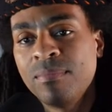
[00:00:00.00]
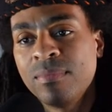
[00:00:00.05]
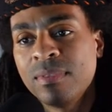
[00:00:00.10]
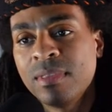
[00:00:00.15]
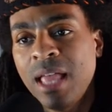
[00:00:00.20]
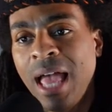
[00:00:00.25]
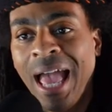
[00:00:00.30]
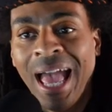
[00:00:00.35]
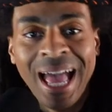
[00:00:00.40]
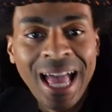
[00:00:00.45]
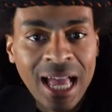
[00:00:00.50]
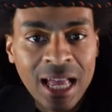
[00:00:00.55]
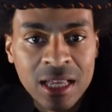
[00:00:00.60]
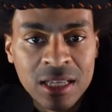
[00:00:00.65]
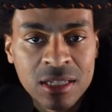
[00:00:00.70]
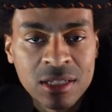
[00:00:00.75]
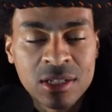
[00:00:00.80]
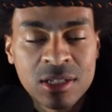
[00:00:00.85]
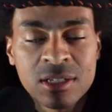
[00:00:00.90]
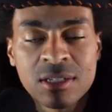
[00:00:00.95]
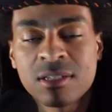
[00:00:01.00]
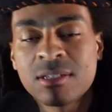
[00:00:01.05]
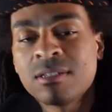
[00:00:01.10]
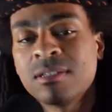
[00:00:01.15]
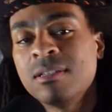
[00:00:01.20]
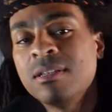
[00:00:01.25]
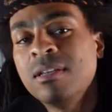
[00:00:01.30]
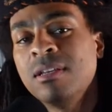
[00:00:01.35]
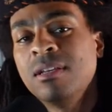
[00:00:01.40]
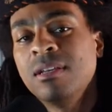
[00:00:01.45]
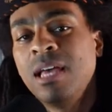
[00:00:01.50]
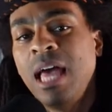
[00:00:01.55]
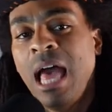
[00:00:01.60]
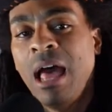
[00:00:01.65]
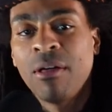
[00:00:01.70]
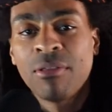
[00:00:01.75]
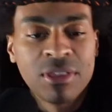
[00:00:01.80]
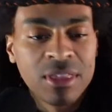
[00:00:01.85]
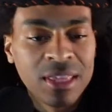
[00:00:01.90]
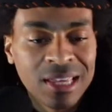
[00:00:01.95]
as
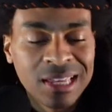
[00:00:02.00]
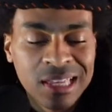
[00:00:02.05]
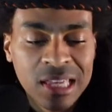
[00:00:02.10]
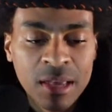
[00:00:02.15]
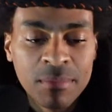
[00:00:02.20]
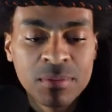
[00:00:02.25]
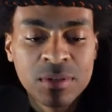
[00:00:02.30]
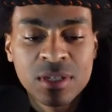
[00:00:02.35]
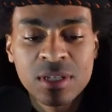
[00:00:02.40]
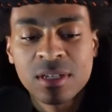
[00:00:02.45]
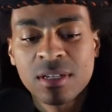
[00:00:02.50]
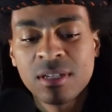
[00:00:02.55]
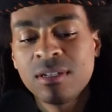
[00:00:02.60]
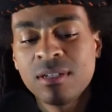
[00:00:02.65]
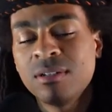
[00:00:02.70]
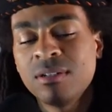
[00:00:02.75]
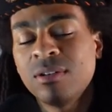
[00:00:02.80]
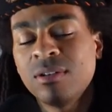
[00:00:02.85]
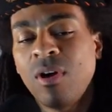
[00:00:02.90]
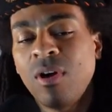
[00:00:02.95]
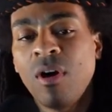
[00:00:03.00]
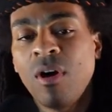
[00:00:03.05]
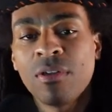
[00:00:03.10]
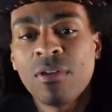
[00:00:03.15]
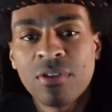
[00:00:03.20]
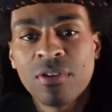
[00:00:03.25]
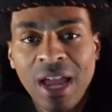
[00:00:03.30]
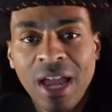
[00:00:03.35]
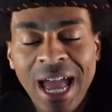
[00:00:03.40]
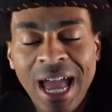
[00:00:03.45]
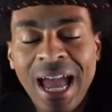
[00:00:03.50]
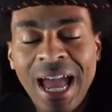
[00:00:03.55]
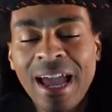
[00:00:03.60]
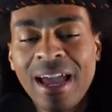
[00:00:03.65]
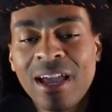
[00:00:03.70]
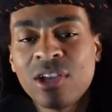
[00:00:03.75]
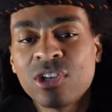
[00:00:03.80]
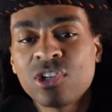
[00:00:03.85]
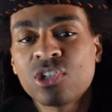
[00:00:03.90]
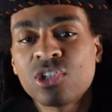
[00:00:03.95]
Althea Gibson, Arthur
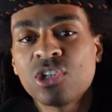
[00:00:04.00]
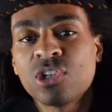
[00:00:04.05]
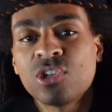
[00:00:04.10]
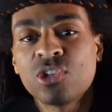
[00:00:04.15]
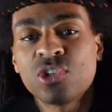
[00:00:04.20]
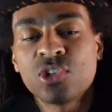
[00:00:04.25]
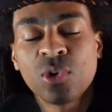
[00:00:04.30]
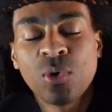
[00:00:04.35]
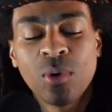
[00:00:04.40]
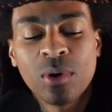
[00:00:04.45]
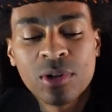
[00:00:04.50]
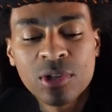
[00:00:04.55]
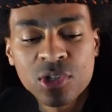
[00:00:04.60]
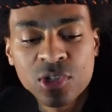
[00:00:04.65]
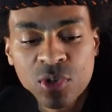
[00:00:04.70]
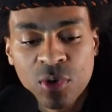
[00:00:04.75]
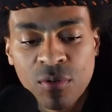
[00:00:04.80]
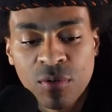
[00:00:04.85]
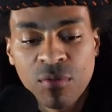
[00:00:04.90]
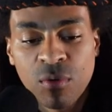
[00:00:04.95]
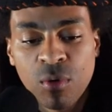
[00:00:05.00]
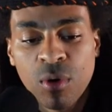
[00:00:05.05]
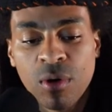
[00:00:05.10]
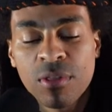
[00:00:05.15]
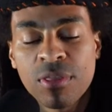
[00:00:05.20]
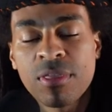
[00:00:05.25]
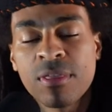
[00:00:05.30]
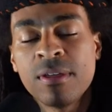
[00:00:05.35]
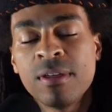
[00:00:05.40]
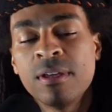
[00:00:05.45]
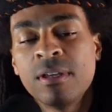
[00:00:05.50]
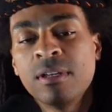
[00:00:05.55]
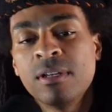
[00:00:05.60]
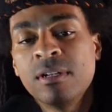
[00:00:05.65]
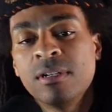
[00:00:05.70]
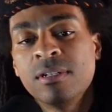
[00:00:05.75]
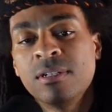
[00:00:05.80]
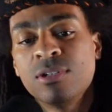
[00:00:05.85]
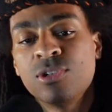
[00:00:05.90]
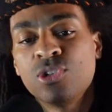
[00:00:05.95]
Ashe, so on and so forth.
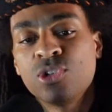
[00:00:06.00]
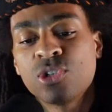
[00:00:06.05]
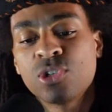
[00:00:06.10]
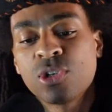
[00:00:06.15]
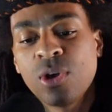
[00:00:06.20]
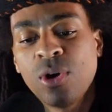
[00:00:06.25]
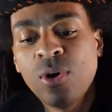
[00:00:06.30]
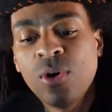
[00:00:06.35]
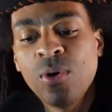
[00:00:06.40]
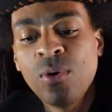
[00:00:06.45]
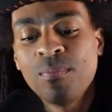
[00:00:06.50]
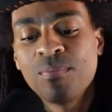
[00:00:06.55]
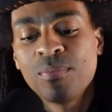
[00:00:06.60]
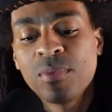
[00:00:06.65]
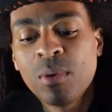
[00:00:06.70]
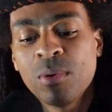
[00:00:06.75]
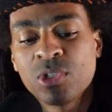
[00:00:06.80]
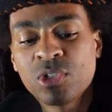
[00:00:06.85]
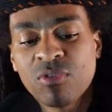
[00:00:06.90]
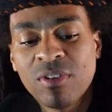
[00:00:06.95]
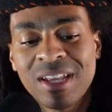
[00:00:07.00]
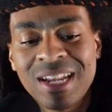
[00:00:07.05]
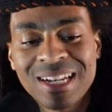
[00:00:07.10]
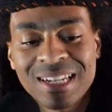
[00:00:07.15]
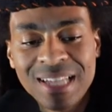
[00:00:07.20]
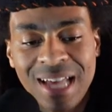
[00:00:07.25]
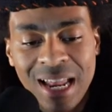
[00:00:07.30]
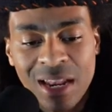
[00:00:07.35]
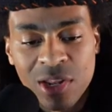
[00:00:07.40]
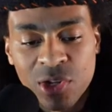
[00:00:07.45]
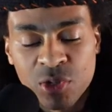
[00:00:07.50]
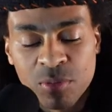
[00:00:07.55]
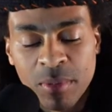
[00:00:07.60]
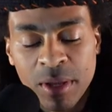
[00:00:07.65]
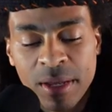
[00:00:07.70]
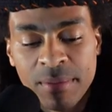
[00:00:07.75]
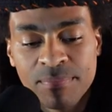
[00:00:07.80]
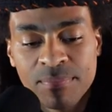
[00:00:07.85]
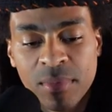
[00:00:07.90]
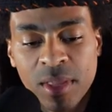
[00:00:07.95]
So it was a great
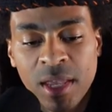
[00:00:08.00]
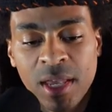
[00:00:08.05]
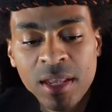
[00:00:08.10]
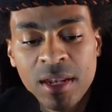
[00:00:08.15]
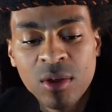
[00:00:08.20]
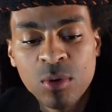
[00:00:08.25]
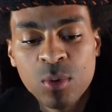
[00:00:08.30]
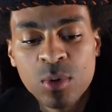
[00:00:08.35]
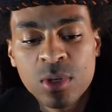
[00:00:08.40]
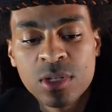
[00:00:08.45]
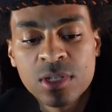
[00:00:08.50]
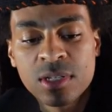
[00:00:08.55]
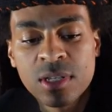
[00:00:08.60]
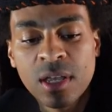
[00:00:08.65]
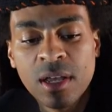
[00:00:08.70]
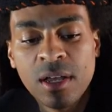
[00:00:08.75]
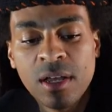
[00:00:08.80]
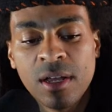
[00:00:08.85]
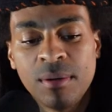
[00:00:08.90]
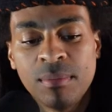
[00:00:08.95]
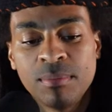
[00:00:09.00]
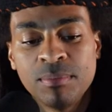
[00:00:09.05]
acknowledgement, and it was, I